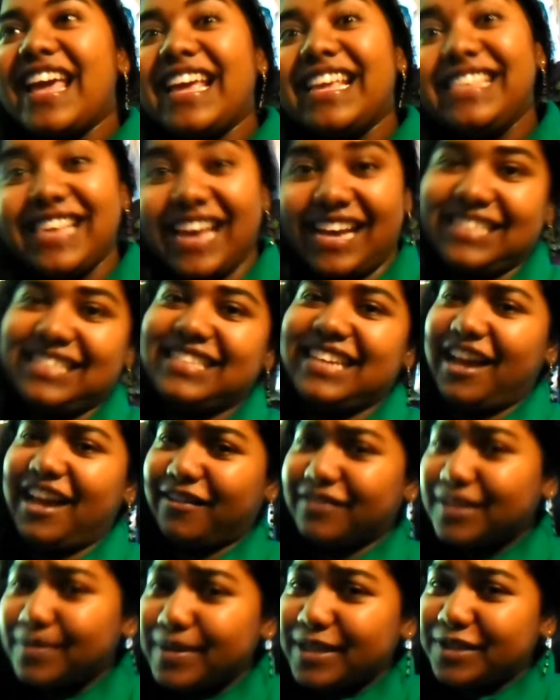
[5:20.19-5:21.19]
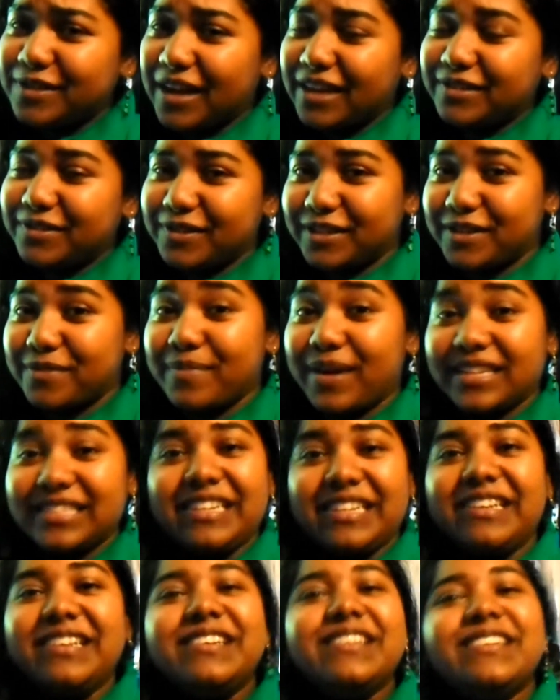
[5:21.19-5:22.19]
yes, I have to be a student ambassador.